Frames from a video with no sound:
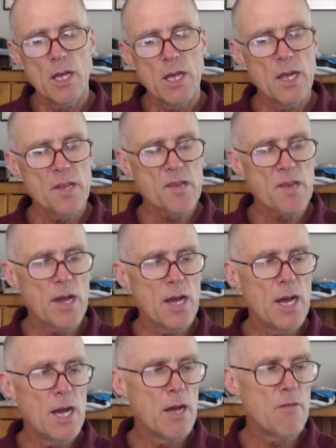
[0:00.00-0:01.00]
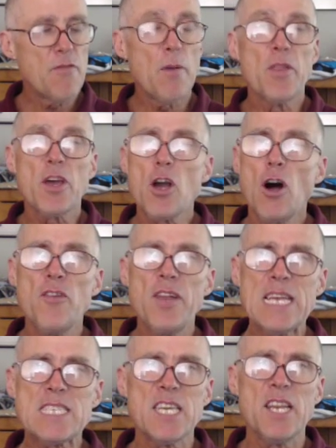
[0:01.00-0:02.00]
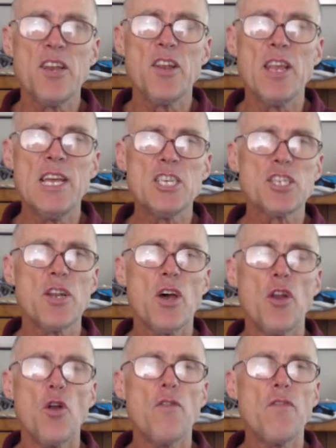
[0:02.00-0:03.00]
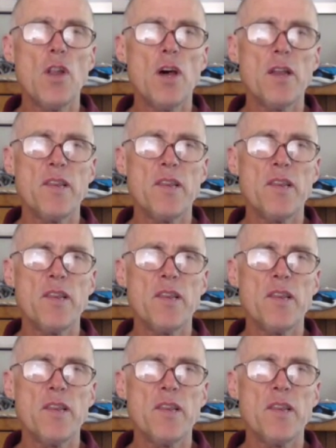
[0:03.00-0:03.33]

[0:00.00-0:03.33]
It's from the context in Indonesian, an awful lot